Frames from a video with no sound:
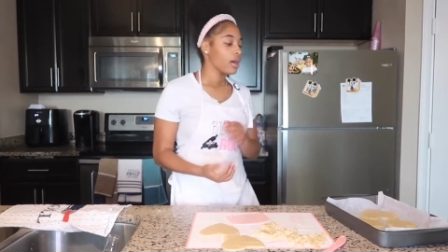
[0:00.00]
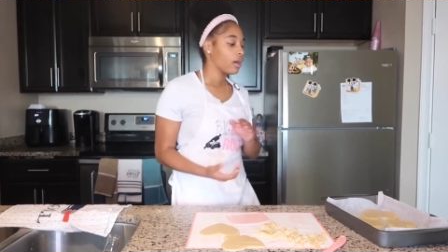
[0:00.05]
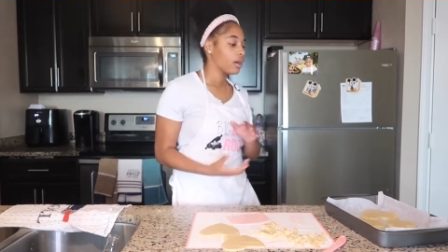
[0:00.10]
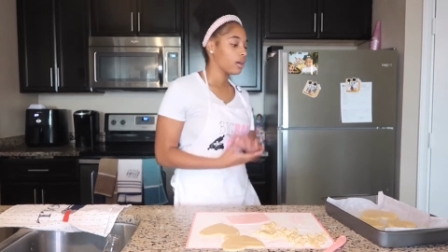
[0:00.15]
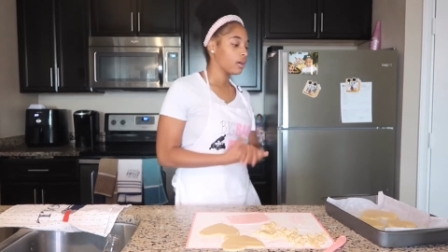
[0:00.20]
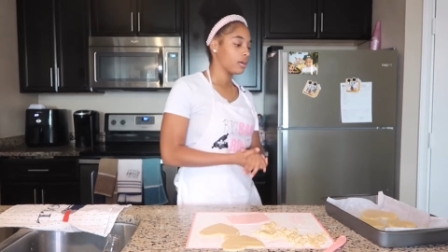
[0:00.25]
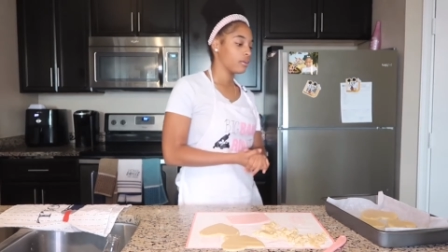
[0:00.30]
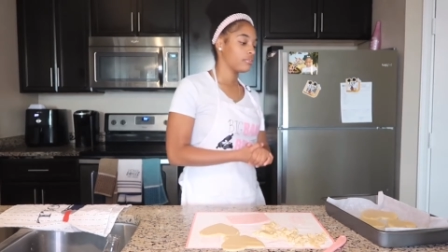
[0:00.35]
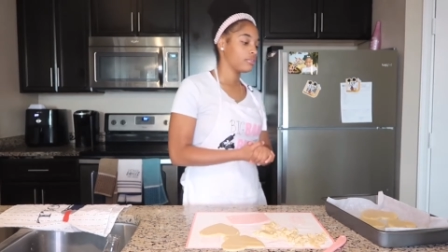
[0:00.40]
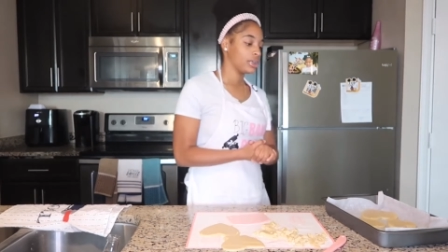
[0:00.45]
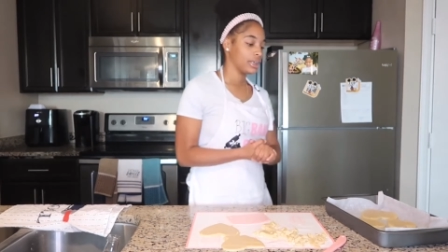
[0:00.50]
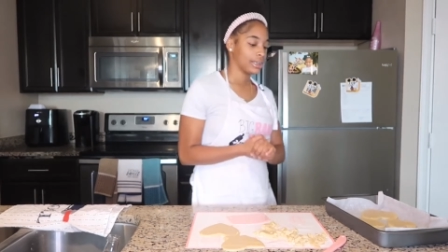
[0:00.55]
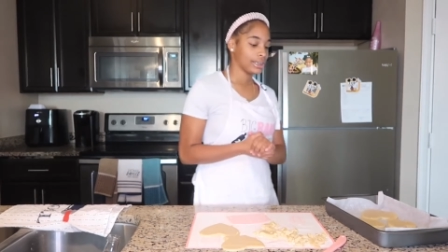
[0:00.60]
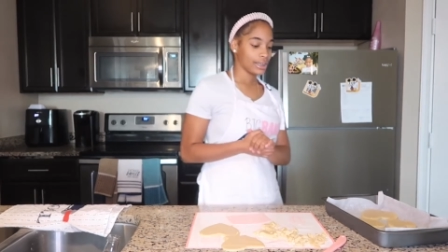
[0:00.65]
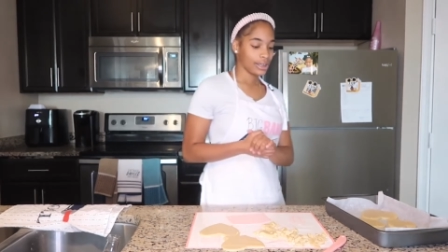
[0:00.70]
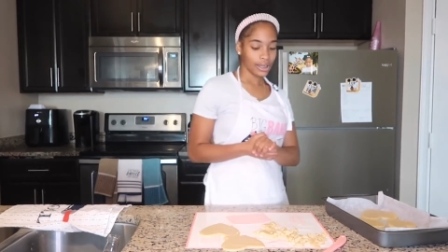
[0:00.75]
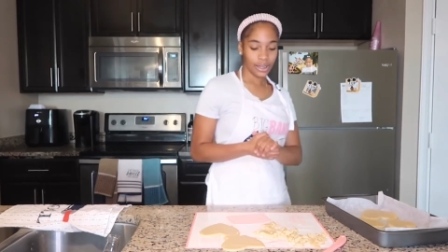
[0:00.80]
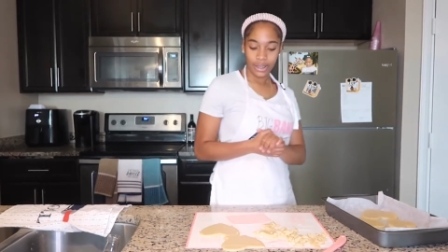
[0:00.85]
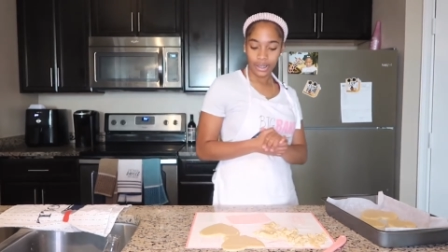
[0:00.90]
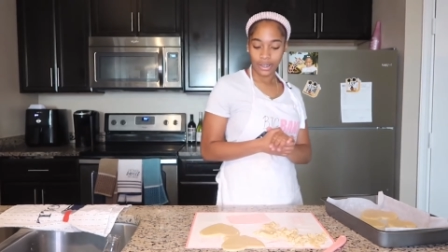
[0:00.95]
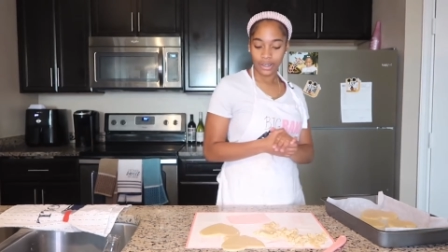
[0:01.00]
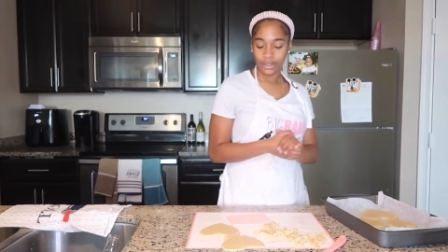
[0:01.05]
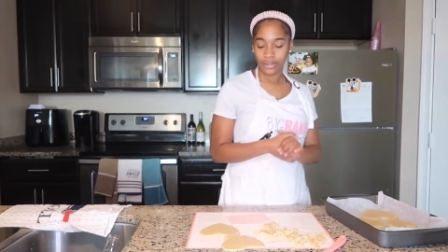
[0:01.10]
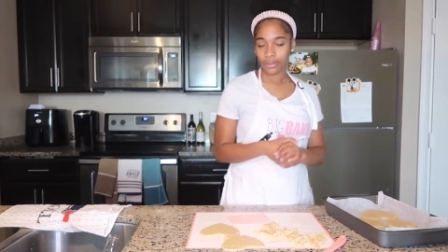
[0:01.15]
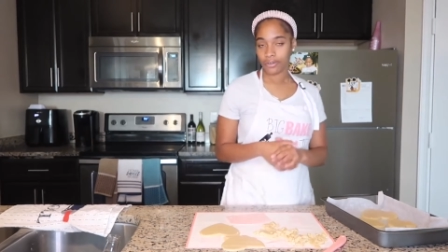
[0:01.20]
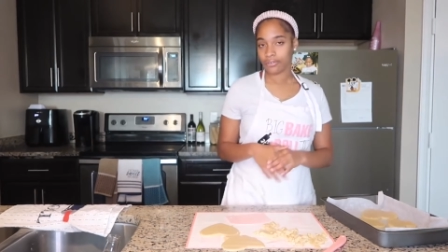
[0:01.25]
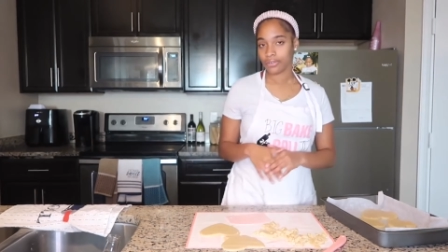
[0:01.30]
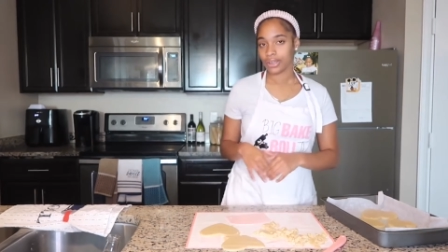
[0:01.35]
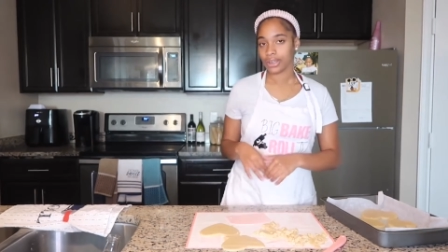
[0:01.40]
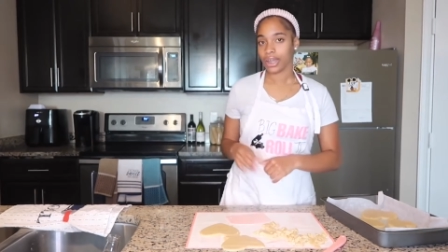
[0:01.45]
of these cookies.
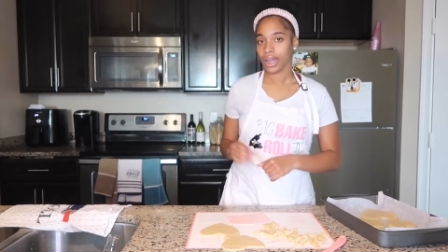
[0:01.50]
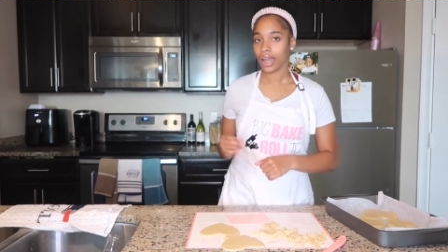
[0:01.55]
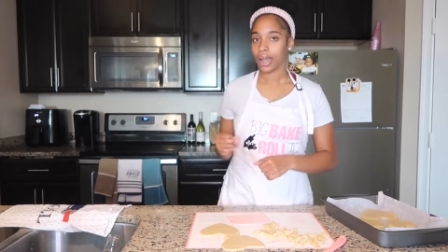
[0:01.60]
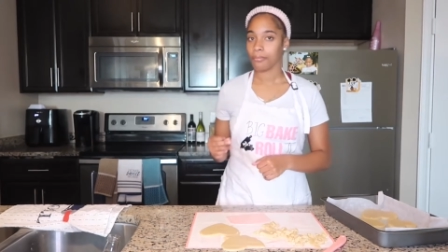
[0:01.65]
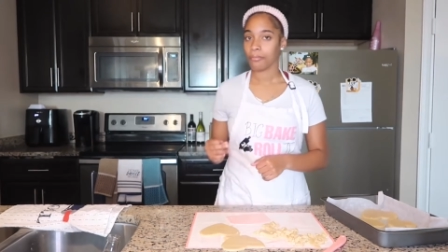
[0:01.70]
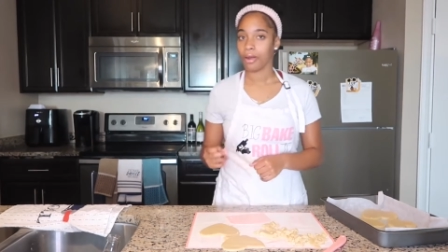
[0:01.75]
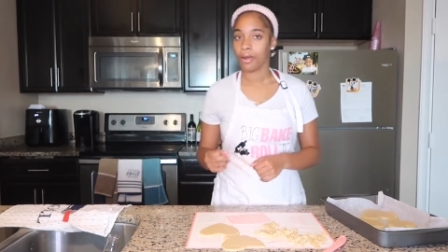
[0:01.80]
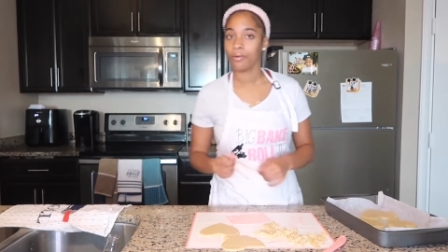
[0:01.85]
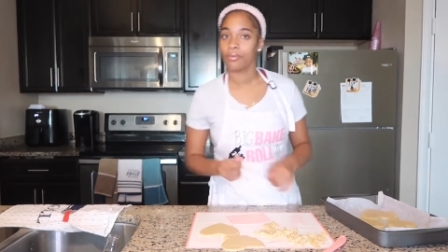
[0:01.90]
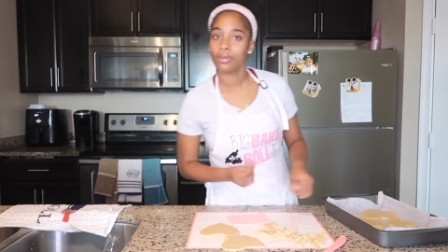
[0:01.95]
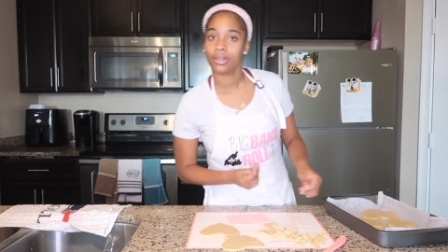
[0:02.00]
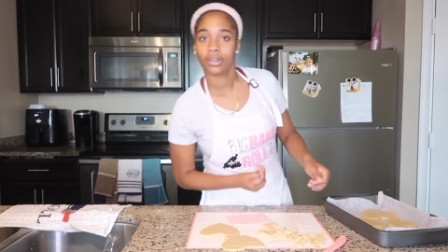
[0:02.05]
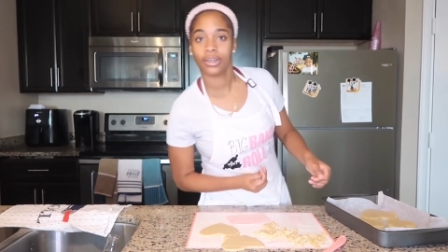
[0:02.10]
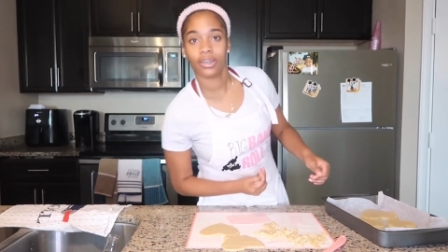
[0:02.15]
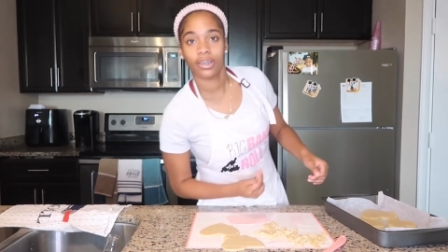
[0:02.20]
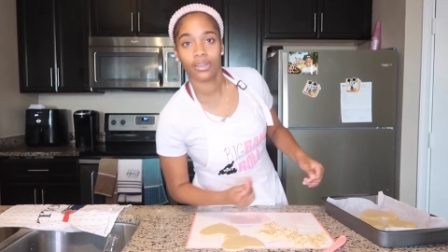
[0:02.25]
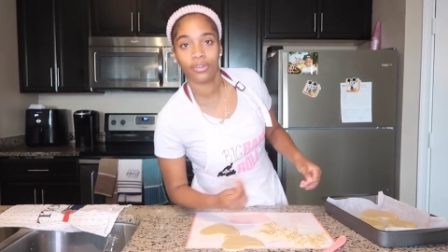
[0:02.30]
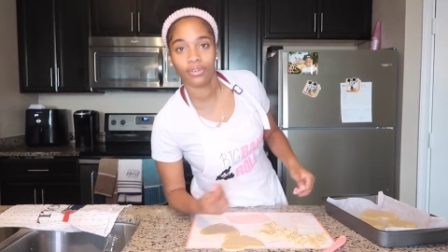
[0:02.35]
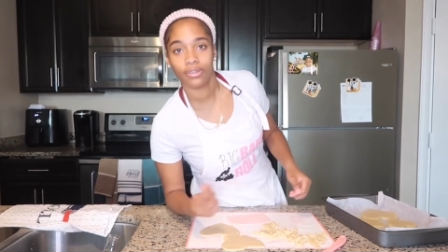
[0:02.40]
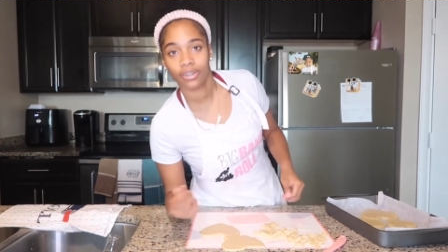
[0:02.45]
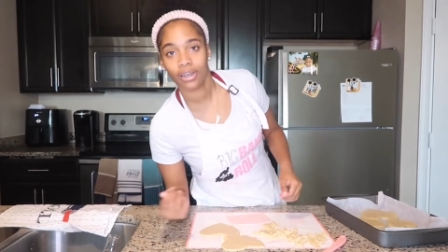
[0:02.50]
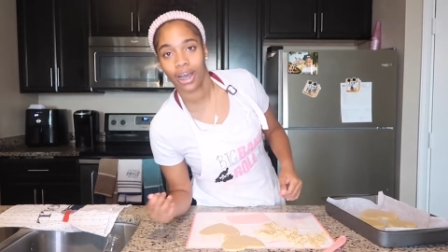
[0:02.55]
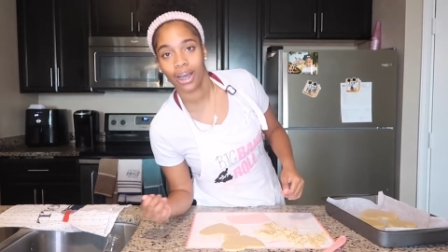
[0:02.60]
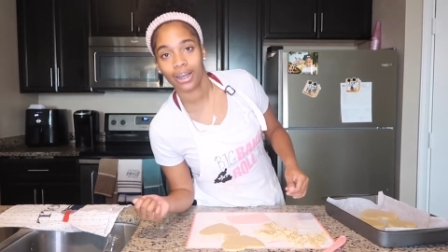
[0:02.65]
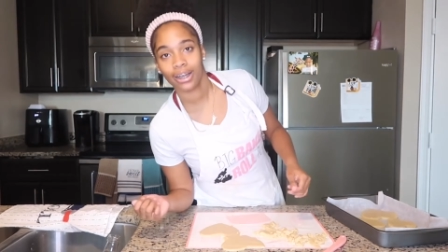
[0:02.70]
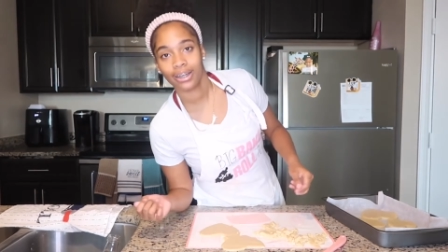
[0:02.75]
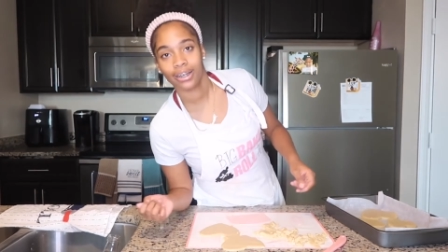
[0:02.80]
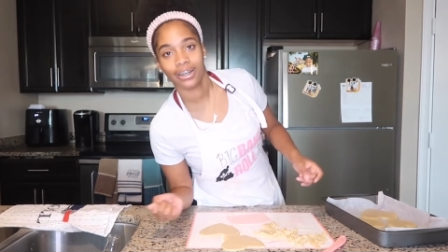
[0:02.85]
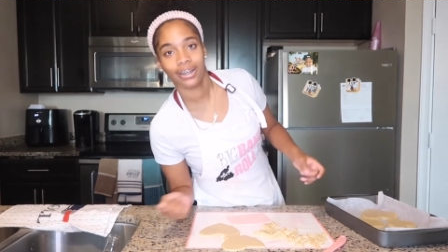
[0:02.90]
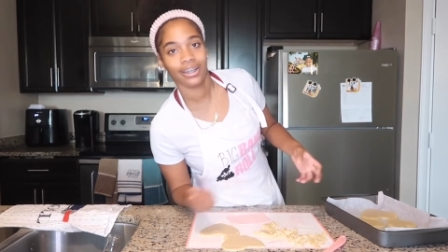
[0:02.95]
Hopefully they come out really cute so I
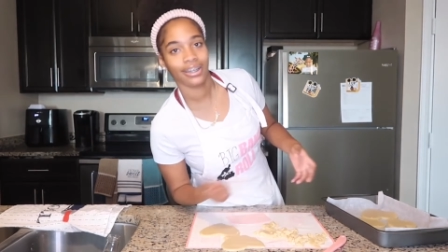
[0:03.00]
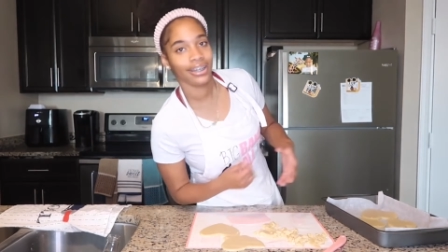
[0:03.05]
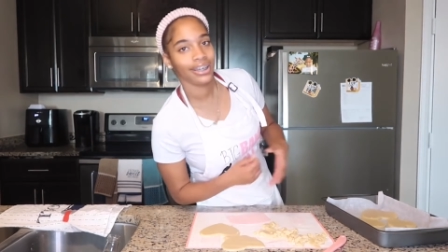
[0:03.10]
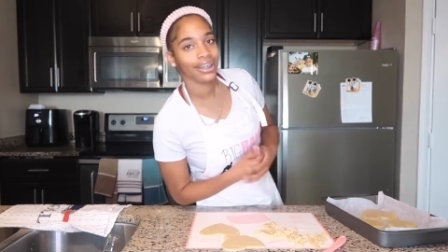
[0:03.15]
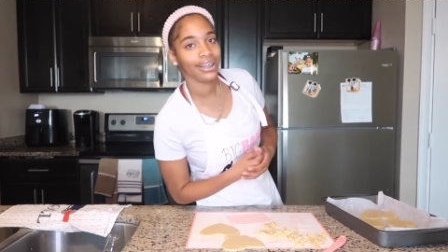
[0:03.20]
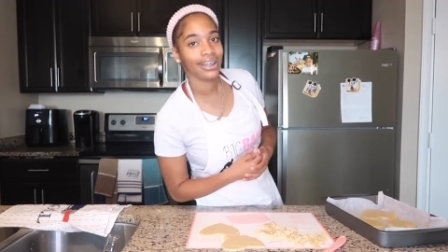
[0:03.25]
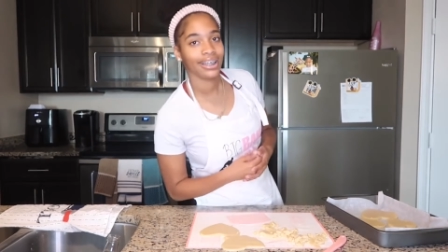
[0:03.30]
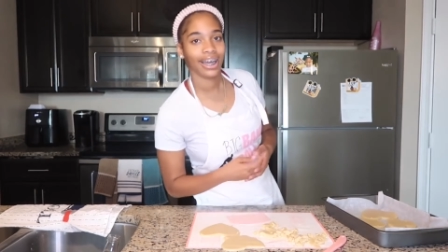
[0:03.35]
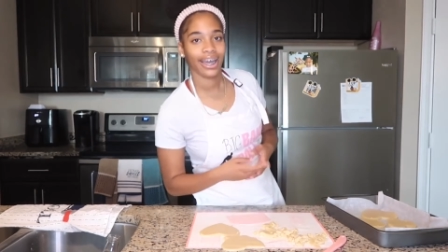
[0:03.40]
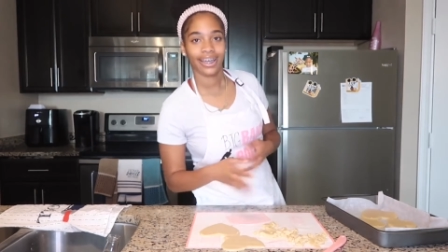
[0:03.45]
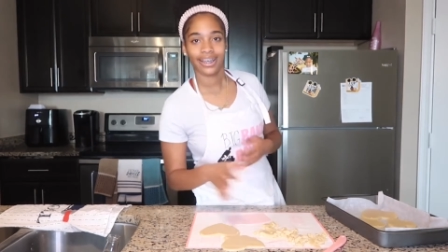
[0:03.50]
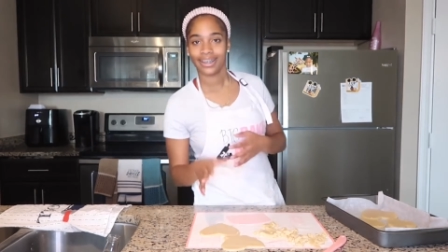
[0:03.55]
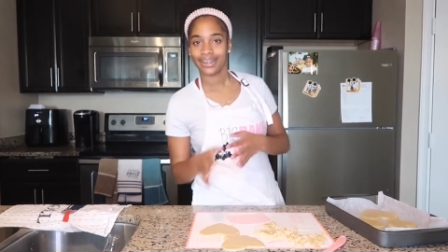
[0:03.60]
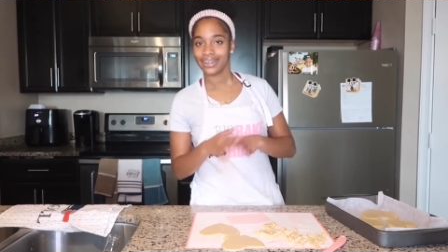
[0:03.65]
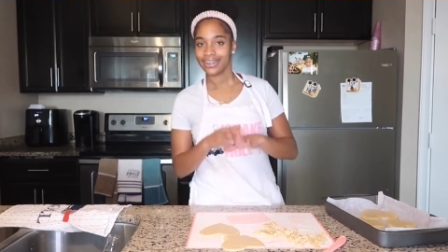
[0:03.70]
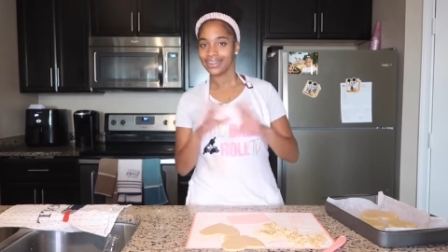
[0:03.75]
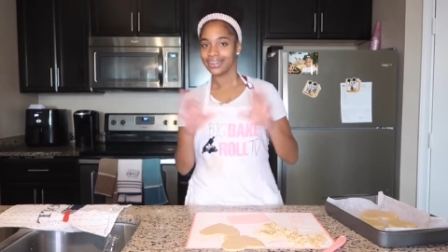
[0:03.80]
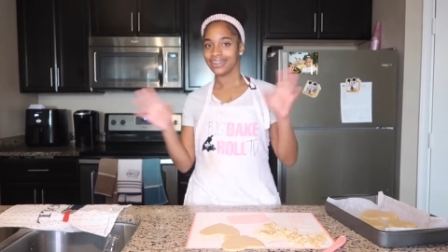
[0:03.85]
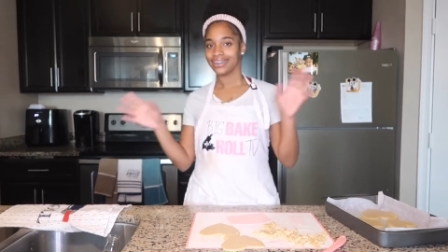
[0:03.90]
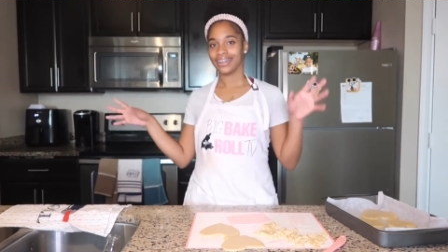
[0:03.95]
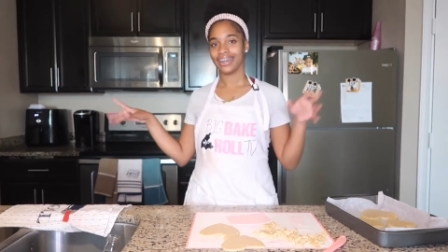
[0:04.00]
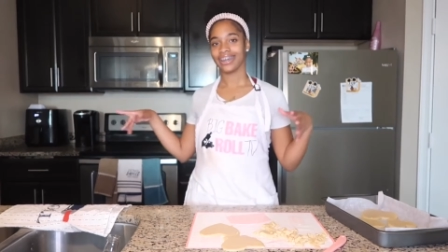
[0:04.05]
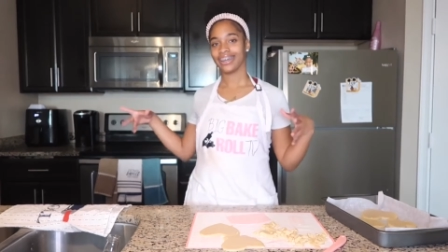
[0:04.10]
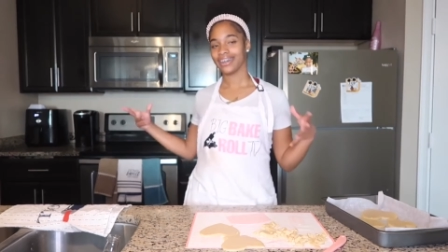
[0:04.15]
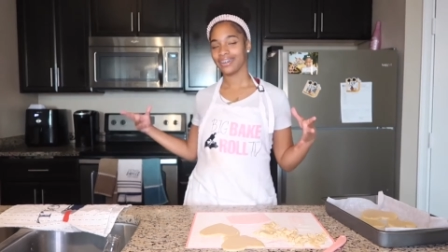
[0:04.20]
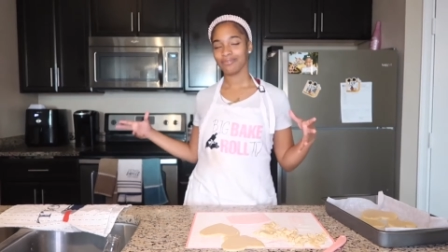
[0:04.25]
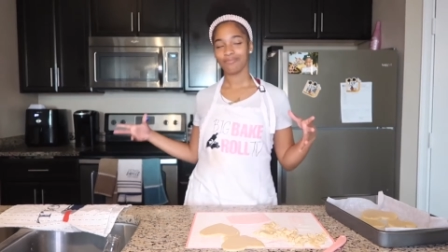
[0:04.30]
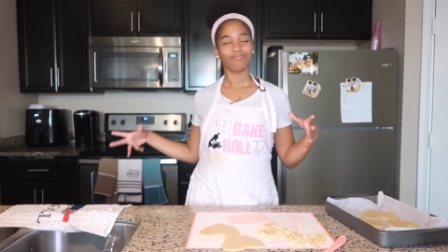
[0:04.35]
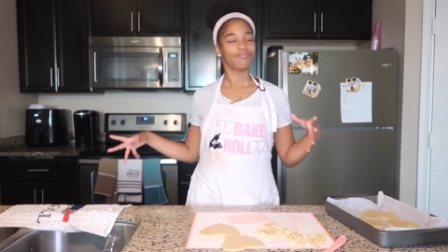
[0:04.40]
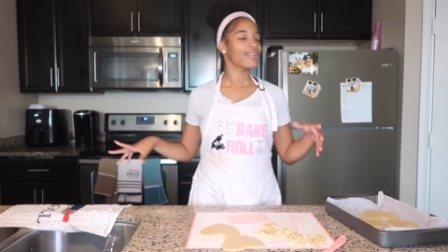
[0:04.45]
could, like, you know.